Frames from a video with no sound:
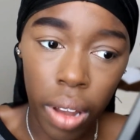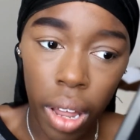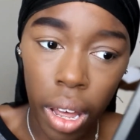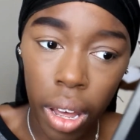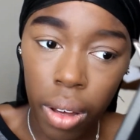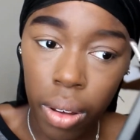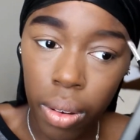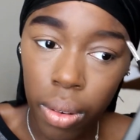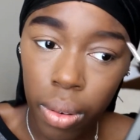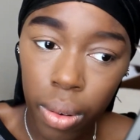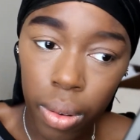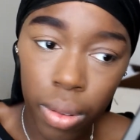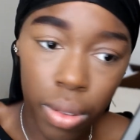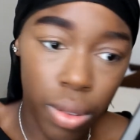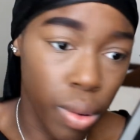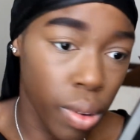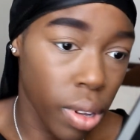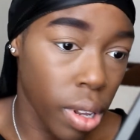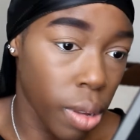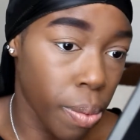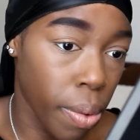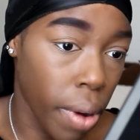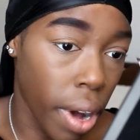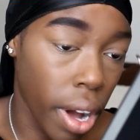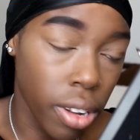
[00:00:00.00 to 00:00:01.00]
like, who's
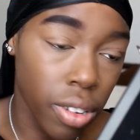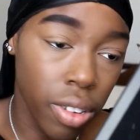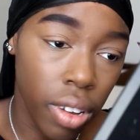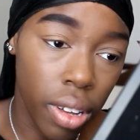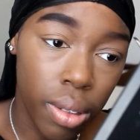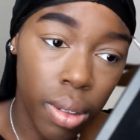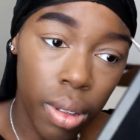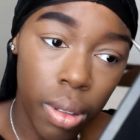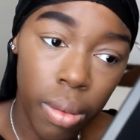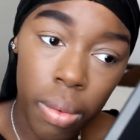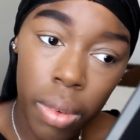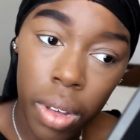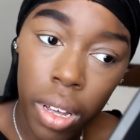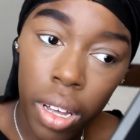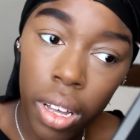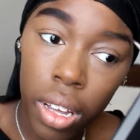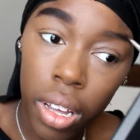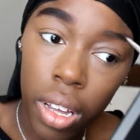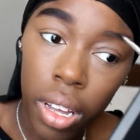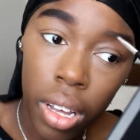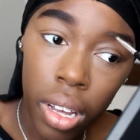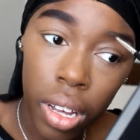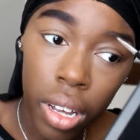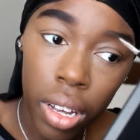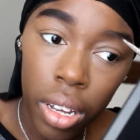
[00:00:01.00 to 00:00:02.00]
doing the projects with me,